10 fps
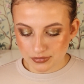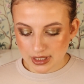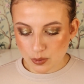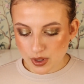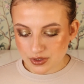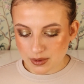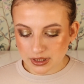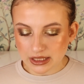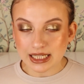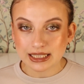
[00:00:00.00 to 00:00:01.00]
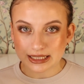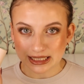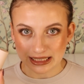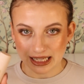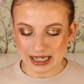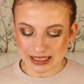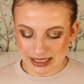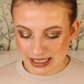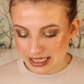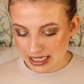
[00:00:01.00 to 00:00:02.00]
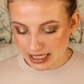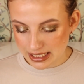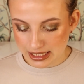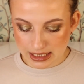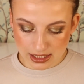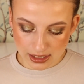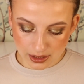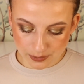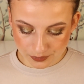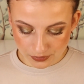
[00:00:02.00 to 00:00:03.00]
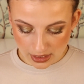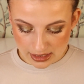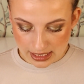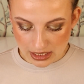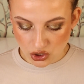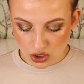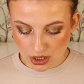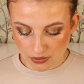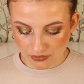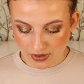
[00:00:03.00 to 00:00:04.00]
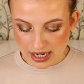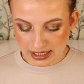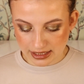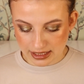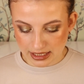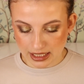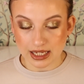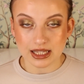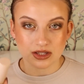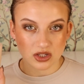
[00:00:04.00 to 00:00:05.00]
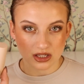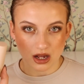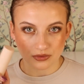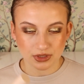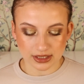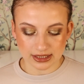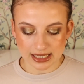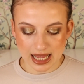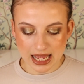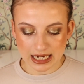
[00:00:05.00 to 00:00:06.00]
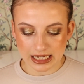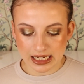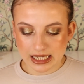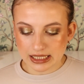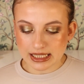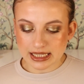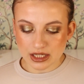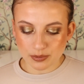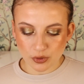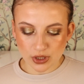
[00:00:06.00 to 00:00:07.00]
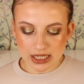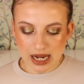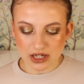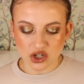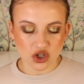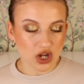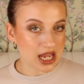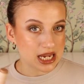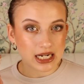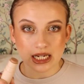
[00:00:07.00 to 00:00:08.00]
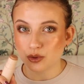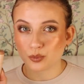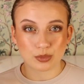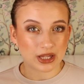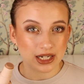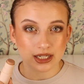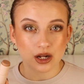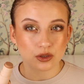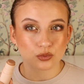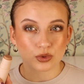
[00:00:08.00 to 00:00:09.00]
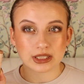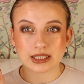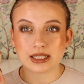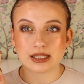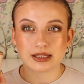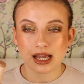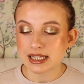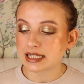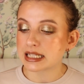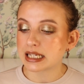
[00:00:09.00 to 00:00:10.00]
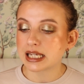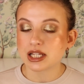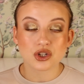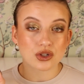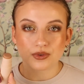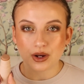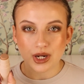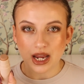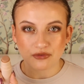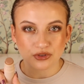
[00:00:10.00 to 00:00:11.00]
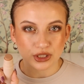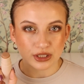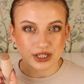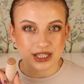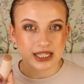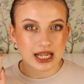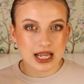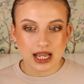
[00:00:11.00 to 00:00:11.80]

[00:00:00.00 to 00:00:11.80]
Then we have something that I did like. This is the Snatch and Define Stick in Soft Tan. This is a pretty nice shade. It blended out really nicely. It's just very effortless.